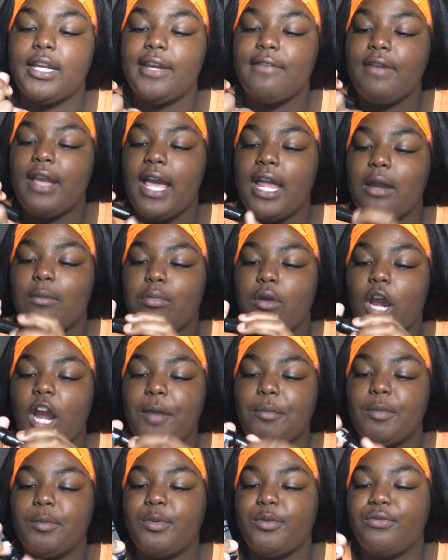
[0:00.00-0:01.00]
I never had a
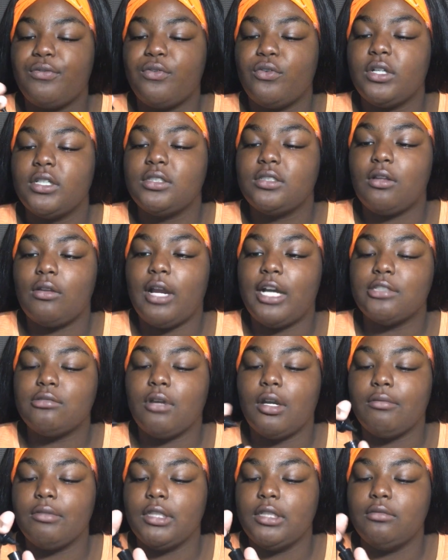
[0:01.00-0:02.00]
primer before, so that's
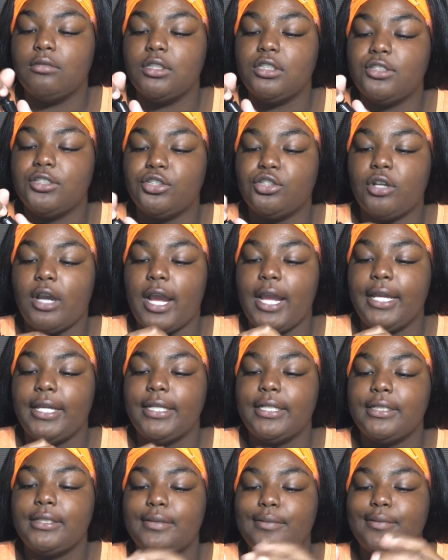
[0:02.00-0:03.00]
why I really wanted to try
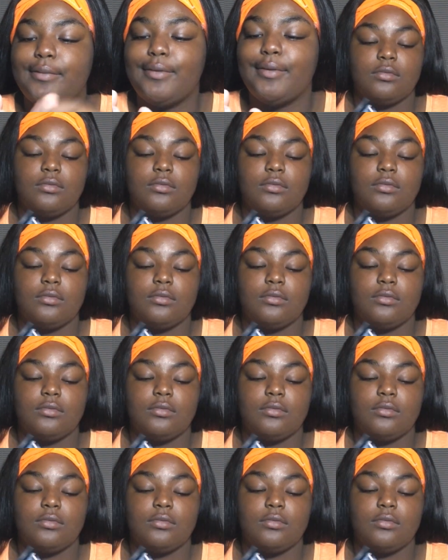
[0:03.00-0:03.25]
it.